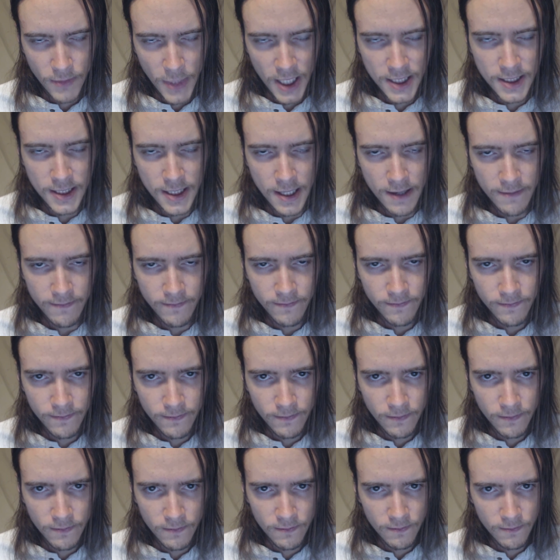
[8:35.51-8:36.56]
That's it.
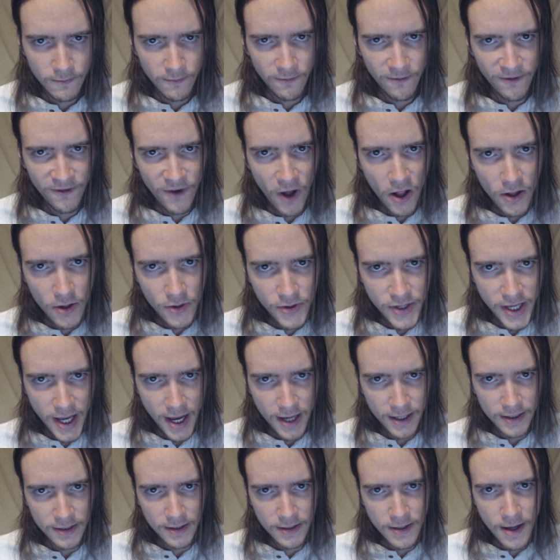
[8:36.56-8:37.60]
Follow the
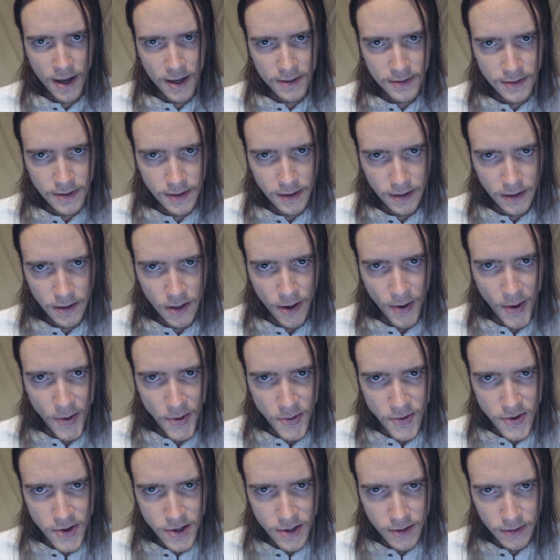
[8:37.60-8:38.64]
Agnostic
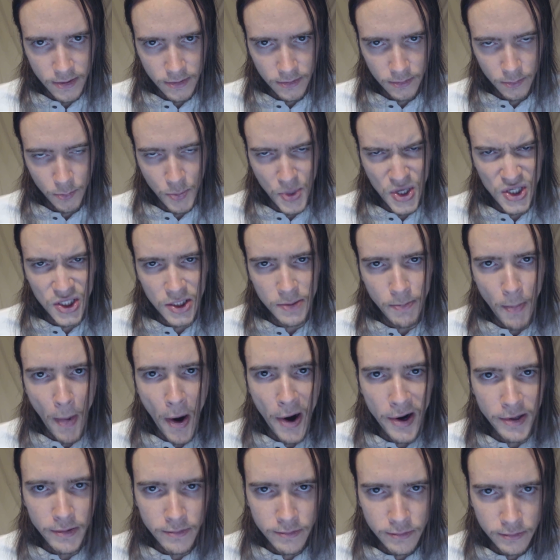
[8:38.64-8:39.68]
Code. Be
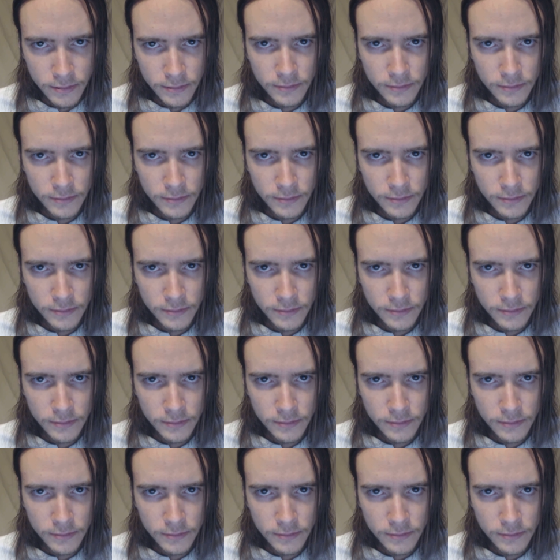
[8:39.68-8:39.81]
smart.